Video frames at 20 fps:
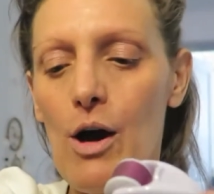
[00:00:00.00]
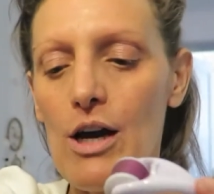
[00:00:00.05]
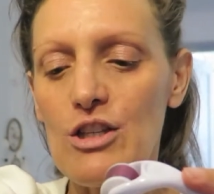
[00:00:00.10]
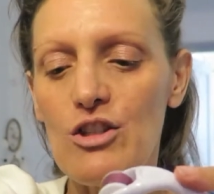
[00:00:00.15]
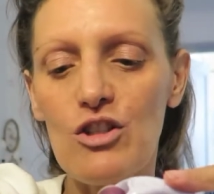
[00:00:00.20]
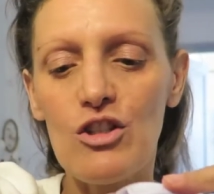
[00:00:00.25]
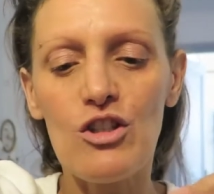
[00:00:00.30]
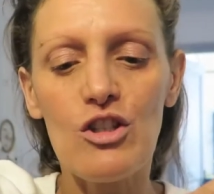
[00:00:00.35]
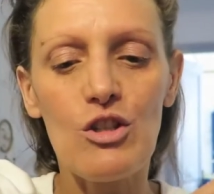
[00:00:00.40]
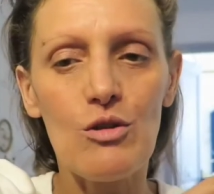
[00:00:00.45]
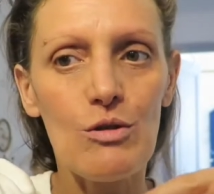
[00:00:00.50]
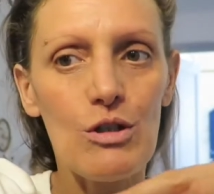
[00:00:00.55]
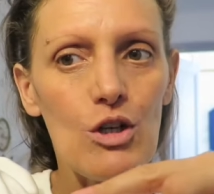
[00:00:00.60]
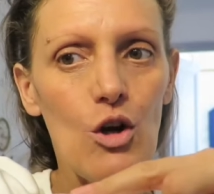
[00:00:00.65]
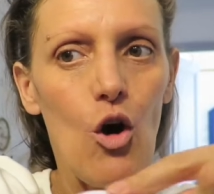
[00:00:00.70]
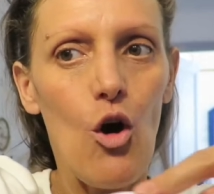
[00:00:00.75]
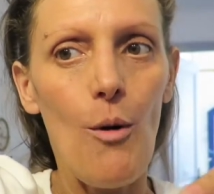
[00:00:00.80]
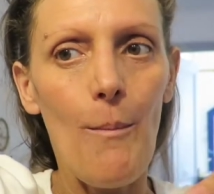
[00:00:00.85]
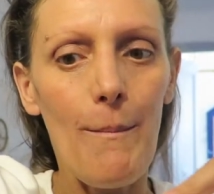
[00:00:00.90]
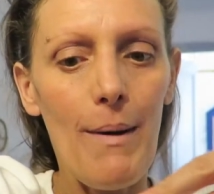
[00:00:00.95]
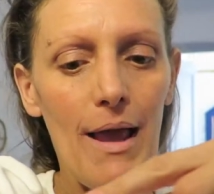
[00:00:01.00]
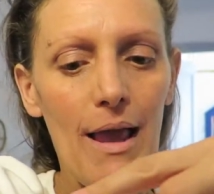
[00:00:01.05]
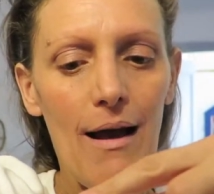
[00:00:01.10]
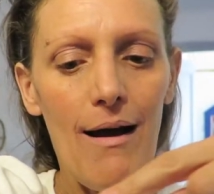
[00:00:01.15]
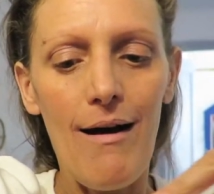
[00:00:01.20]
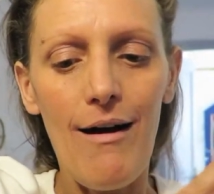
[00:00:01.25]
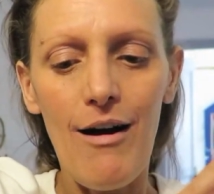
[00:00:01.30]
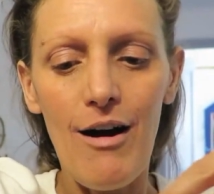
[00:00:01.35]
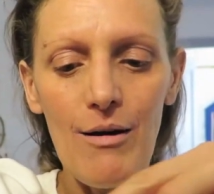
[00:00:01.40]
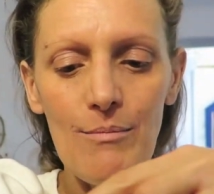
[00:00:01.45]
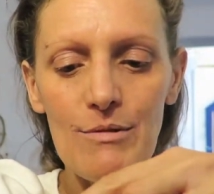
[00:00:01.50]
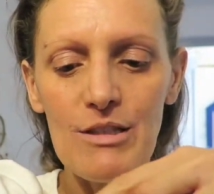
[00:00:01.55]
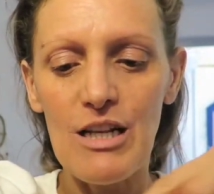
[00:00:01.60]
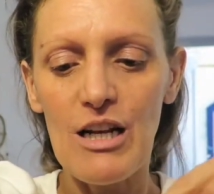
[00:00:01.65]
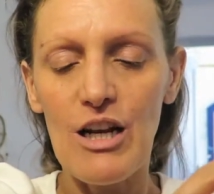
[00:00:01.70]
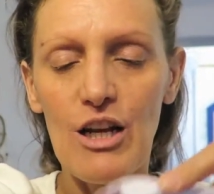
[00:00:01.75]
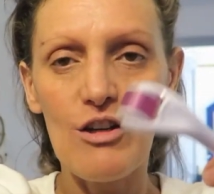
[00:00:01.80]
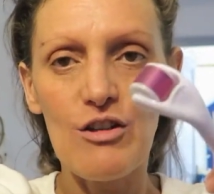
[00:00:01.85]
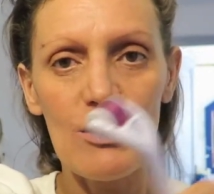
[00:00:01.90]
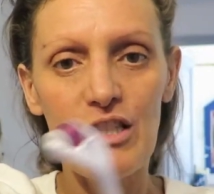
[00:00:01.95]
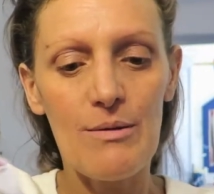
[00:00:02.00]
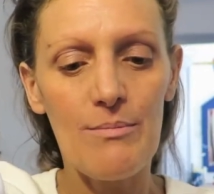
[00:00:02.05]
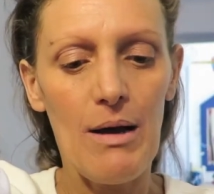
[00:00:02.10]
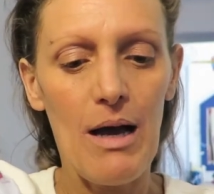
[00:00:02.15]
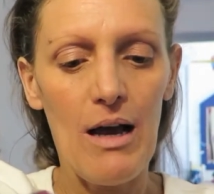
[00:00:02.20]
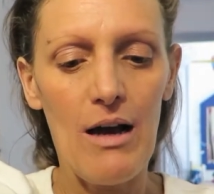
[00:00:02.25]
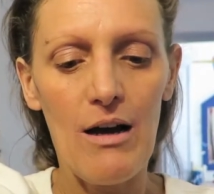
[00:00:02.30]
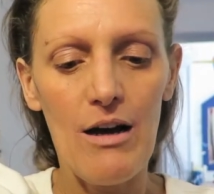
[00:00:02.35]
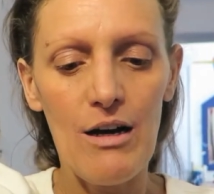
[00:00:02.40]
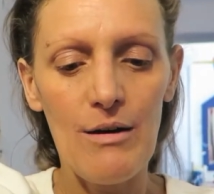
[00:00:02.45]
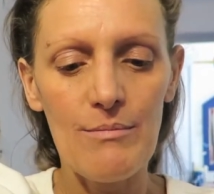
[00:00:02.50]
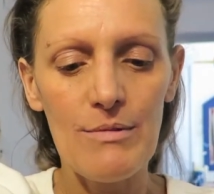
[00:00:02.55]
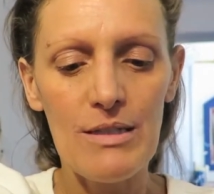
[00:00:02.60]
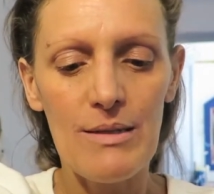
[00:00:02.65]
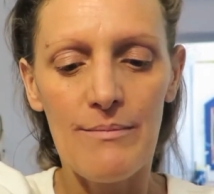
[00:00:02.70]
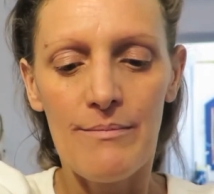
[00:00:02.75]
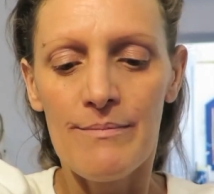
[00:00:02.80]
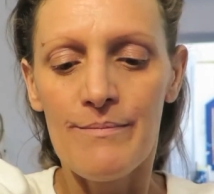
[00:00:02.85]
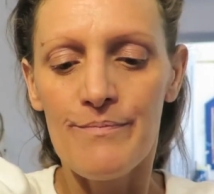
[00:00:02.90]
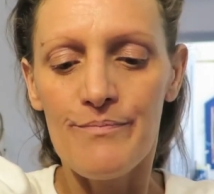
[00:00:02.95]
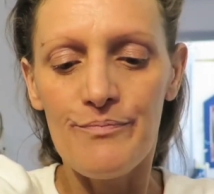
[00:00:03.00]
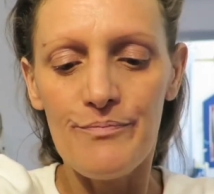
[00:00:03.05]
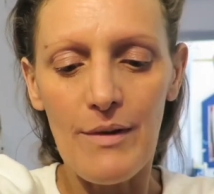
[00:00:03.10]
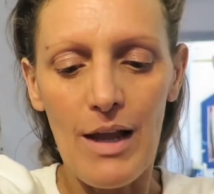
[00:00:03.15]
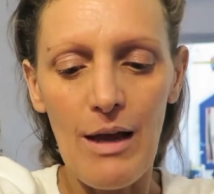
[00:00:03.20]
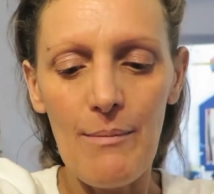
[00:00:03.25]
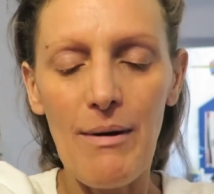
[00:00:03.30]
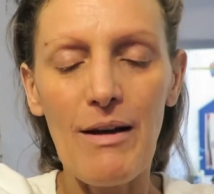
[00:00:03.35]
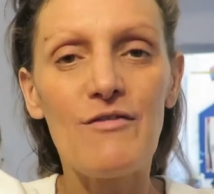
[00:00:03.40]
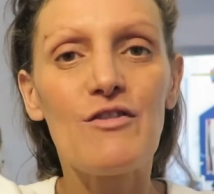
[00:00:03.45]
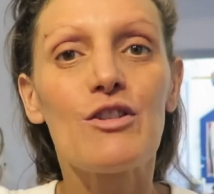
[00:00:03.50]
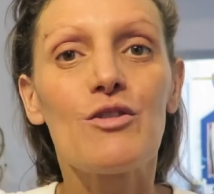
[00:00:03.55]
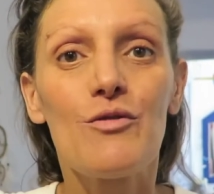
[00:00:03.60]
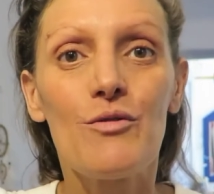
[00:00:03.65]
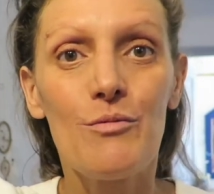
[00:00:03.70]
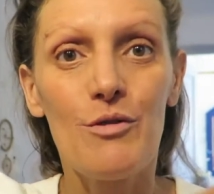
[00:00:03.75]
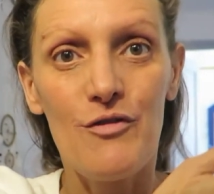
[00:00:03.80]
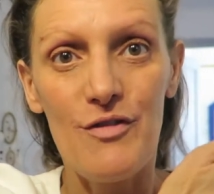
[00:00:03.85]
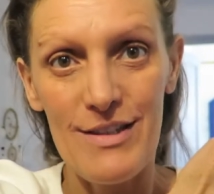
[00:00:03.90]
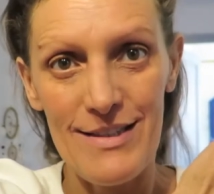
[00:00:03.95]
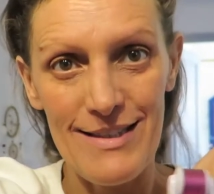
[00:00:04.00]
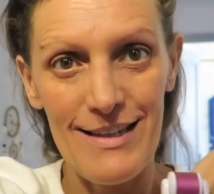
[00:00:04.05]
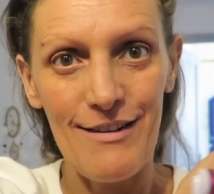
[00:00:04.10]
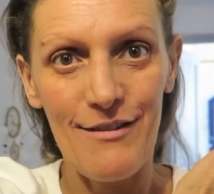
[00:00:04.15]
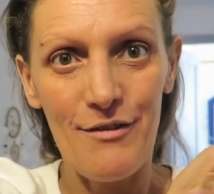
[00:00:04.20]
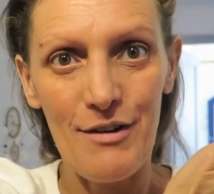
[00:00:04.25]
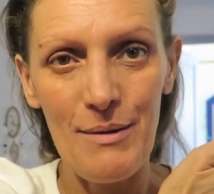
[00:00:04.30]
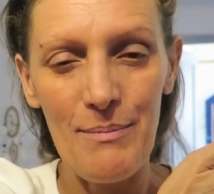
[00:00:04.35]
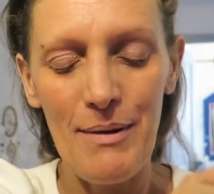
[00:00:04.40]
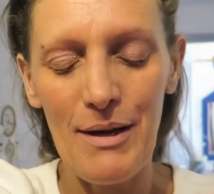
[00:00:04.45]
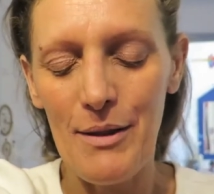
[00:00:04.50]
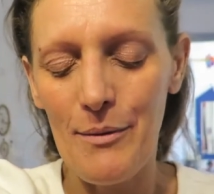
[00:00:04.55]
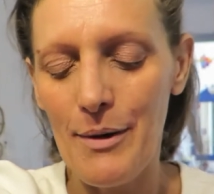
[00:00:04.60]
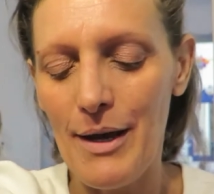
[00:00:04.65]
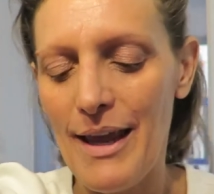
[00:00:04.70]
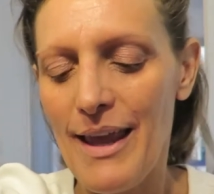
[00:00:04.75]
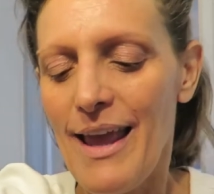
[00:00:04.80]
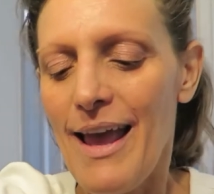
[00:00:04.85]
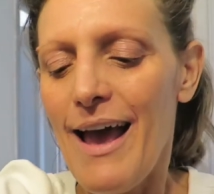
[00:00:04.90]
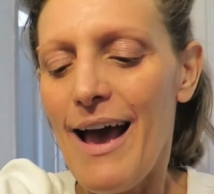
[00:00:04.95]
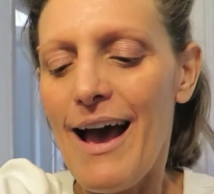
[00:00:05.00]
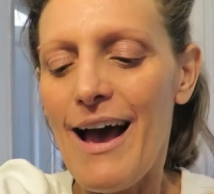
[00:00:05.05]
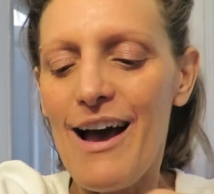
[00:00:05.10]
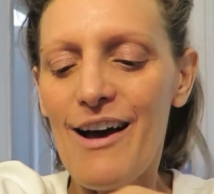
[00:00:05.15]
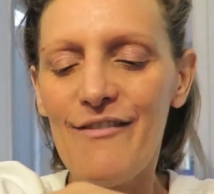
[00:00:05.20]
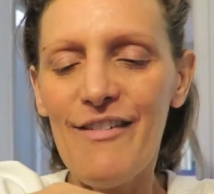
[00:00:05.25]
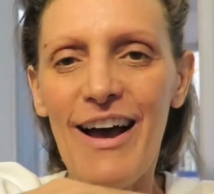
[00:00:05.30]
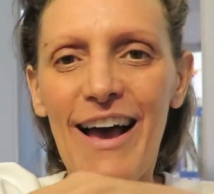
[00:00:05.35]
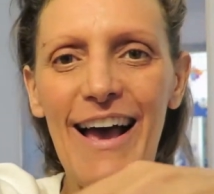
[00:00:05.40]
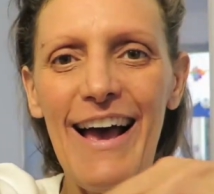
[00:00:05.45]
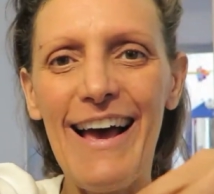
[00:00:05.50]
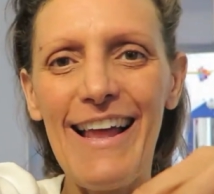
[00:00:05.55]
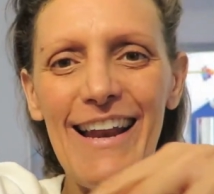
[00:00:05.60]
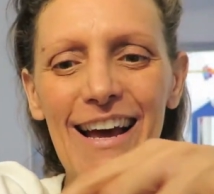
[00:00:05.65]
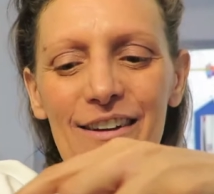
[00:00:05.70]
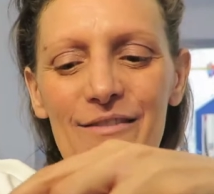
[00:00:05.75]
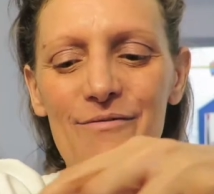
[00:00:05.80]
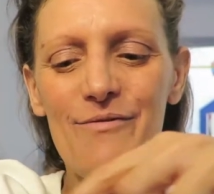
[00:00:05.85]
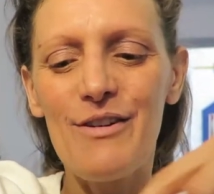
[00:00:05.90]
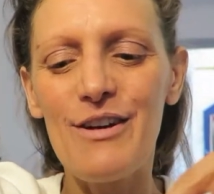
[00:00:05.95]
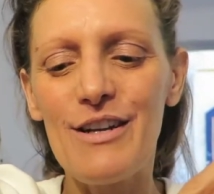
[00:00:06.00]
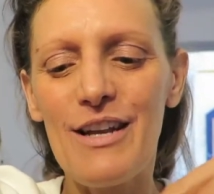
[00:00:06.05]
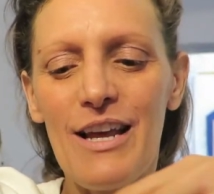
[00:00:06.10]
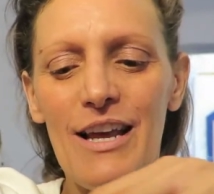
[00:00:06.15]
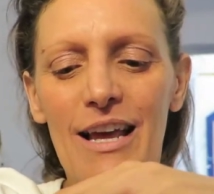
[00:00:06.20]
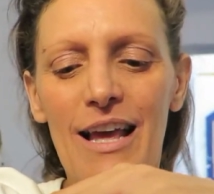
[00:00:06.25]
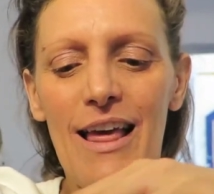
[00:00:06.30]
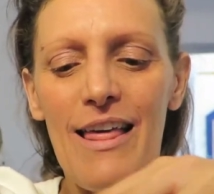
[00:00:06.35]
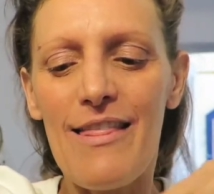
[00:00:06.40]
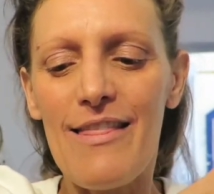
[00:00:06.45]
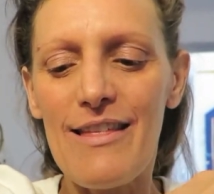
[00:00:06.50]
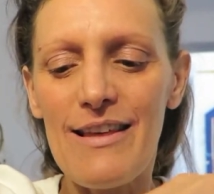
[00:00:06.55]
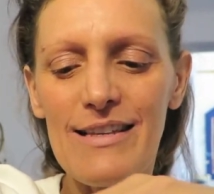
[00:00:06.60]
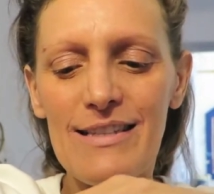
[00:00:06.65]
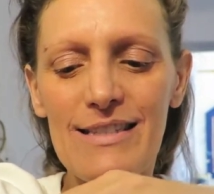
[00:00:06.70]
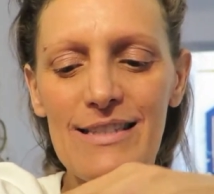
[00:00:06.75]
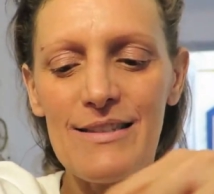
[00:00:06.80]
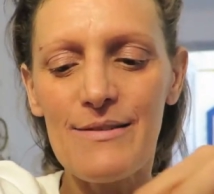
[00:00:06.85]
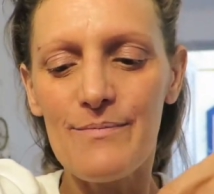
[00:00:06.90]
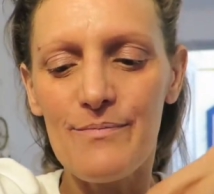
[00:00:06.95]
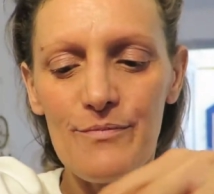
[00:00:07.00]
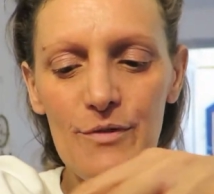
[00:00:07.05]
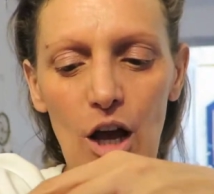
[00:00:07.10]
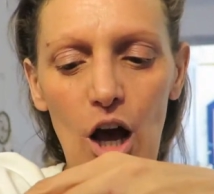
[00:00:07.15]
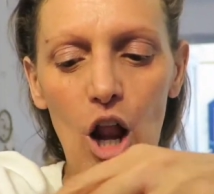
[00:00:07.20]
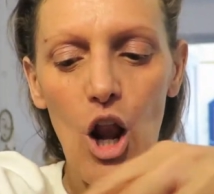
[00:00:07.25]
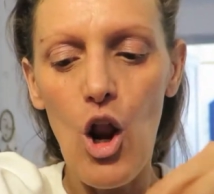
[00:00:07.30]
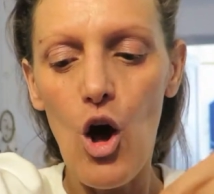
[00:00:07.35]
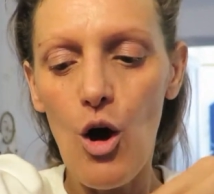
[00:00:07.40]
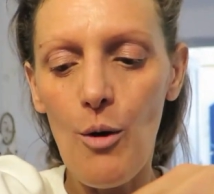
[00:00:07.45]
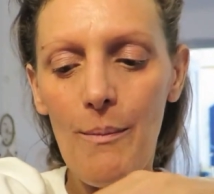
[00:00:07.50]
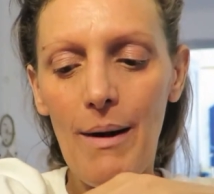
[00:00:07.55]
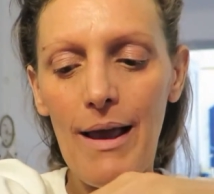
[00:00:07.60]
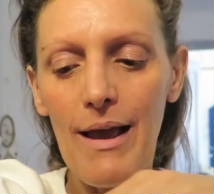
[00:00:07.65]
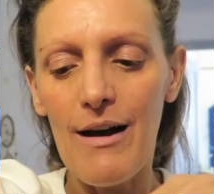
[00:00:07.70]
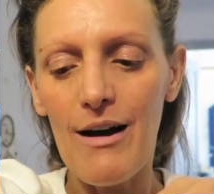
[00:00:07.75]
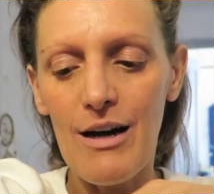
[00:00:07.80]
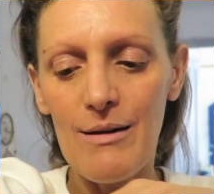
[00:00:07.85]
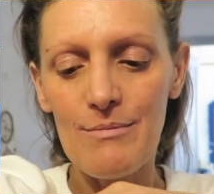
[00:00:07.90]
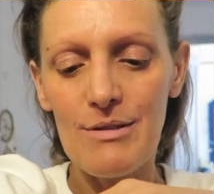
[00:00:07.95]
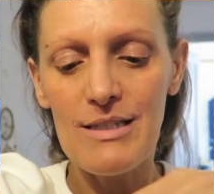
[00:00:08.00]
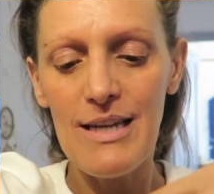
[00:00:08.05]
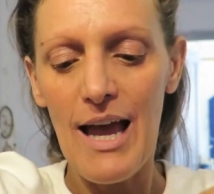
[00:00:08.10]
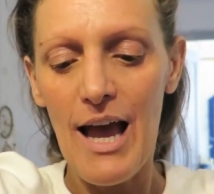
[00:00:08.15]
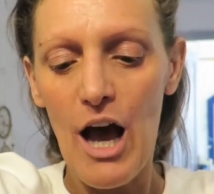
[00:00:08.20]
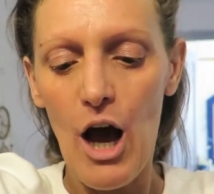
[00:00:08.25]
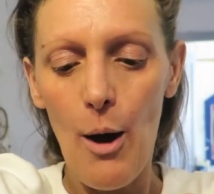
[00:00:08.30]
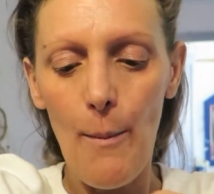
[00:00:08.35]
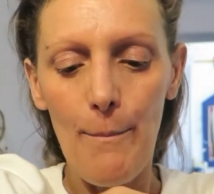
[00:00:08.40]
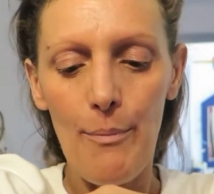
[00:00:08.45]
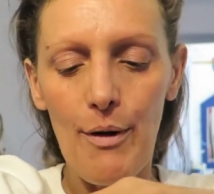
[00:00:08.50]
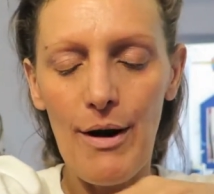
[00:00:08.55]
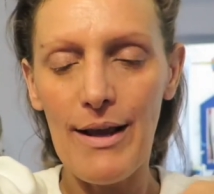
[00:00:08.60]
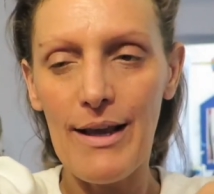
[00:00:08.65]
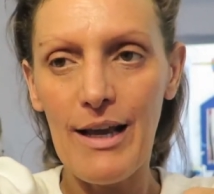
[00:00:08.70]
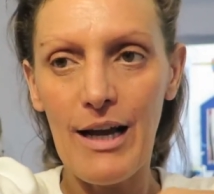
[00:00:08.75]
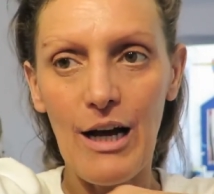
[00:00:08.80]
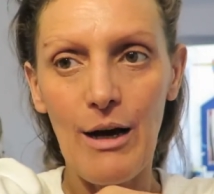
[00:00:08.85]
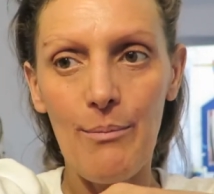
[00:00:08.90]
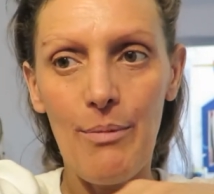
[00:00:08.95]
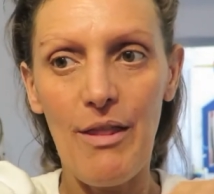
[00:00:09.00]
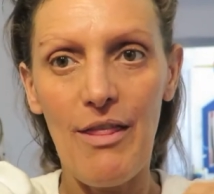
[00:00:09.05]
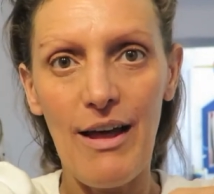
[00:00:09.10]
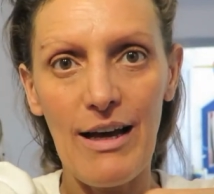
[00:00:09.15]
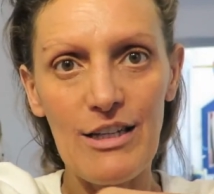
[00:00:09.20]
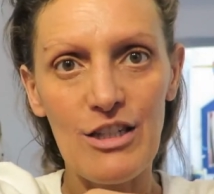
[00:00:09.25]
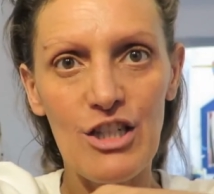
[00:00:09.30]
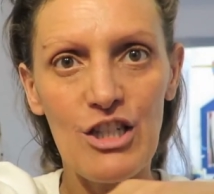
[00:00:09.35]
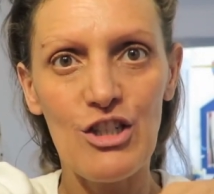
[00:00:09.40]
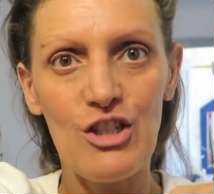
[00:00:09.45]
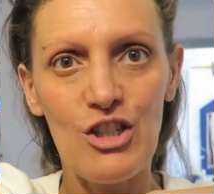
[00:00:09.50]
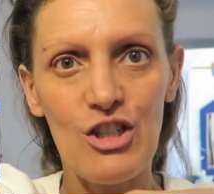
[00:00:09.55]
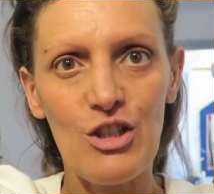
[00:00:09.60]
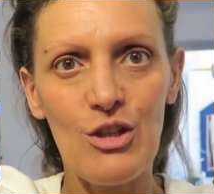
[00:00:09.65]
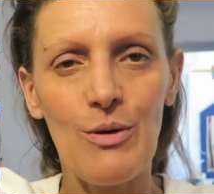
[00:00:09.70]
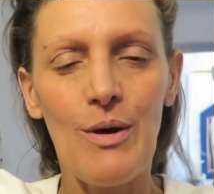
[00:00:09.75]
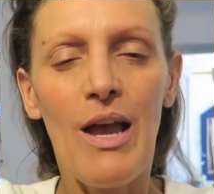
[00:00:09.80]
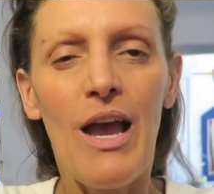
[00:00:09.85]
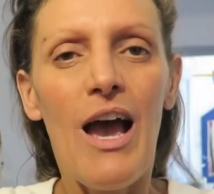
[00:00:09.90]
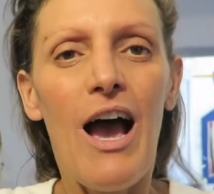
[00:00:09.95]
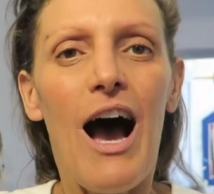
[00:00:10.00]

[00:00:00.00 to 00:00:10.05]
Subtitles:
I just do it on my arms alone. So my arms, I've just removed the sun cream by the way, and I put this along my arms to help break up that tissue.